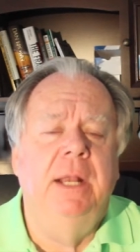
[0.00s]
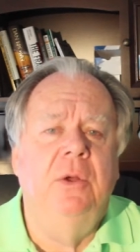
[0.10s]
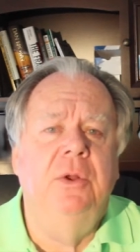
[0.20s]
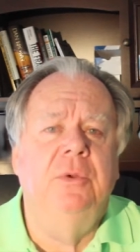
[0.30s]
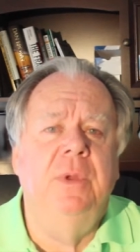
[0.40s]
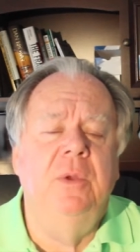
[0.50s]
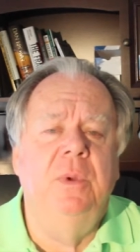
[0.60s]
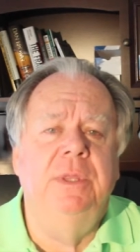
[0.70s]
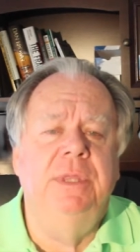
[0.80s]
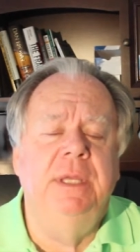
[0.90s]
I don't agree
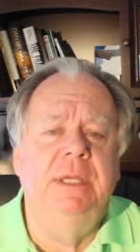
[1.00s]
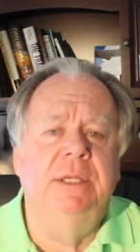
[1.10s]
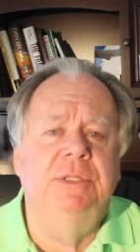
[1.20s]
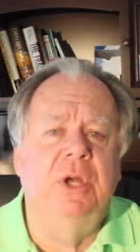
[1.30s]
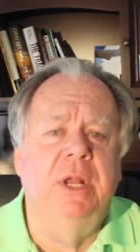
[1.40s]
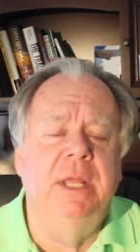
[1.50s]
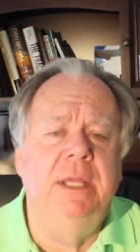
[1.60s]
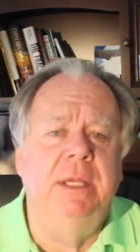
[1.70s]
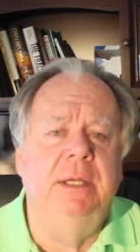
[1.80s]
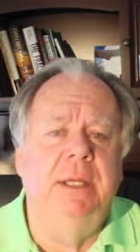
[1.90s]
with the uh,
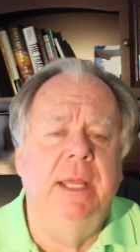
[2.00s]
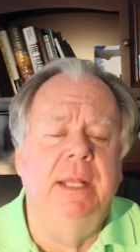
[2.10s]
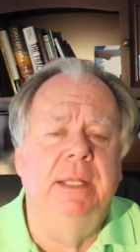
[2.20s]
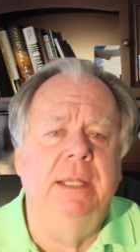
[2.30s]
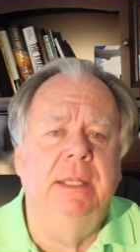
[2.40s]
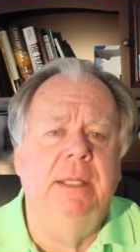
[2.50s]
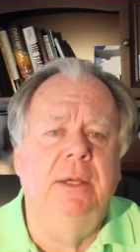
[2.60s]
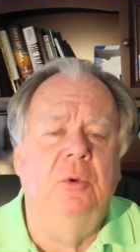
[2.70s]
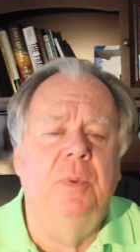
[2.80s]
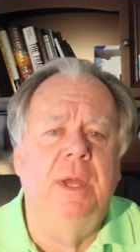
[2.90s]
Saudi uh, and the
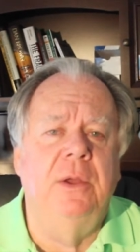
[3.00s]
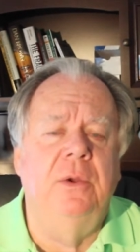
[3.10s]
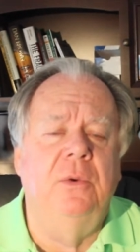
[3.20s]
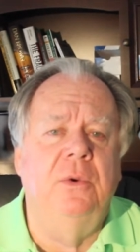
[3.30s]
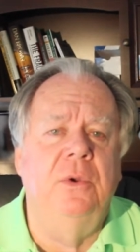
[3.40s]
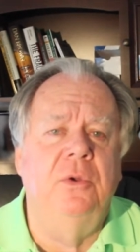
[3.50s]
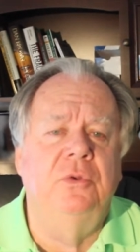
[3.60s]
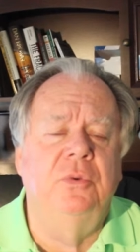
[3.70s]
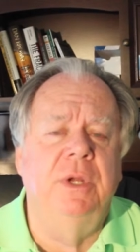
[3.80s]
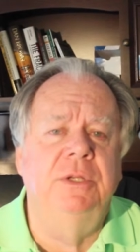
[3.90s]
OPEC
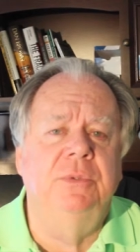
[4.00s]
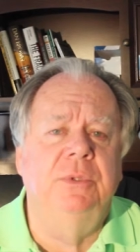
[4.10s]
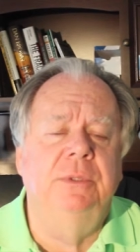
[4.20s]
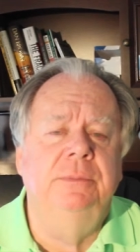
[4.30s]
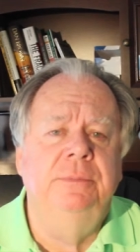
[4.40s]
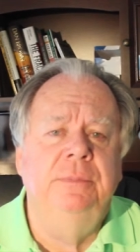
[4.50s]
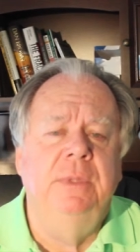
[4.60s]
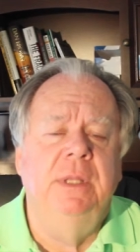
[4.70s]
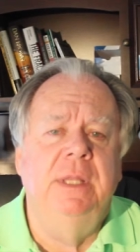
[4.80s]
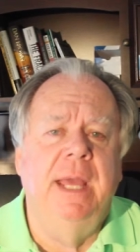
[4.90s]
oil treasurer
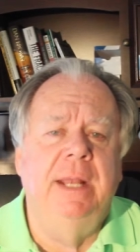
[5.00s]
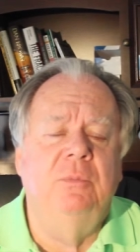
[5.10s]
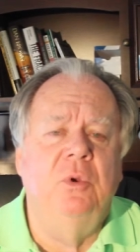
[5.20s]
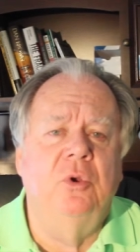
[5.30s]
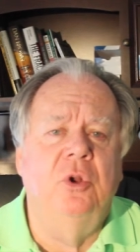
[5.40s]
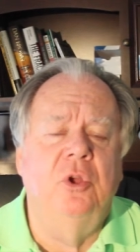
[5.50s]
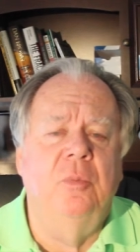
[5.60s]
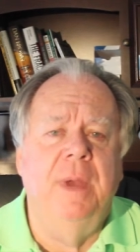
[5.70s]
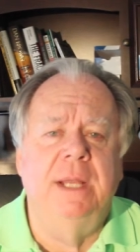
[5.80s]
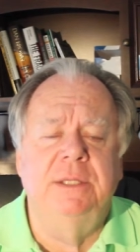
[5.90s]
that we're going to
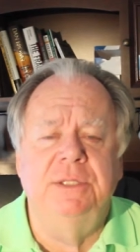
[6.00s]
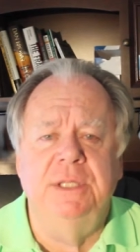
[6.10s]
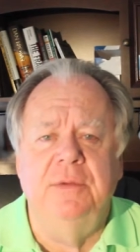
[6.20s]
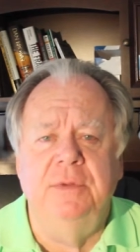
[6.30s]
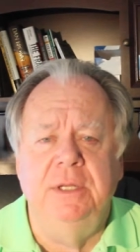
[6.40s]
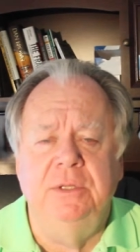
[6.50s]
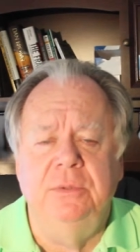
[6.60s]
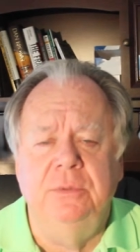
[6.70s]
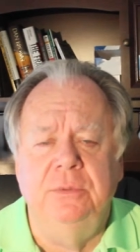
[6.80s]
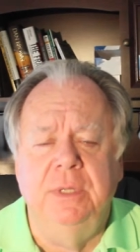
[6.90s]
go back to 70
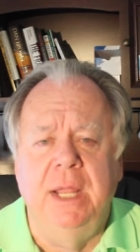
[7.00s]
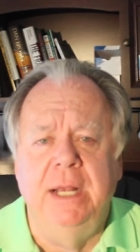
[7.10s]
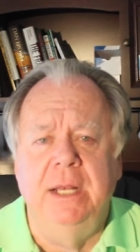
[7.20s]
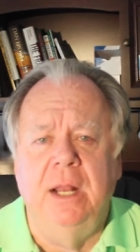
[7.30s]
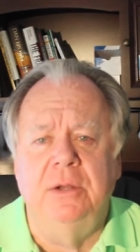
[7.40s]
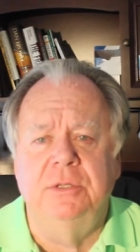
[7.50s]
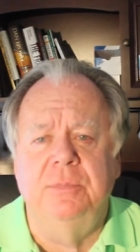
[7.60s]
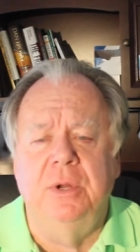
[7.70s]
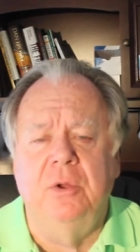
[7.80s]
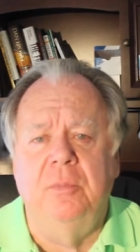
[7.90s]
to 80 dollars
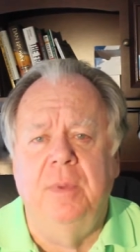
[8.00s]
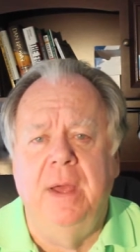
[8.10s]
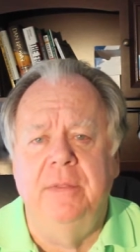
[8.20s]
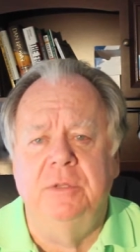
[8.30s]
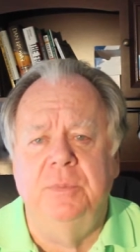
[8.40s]
a barrel by the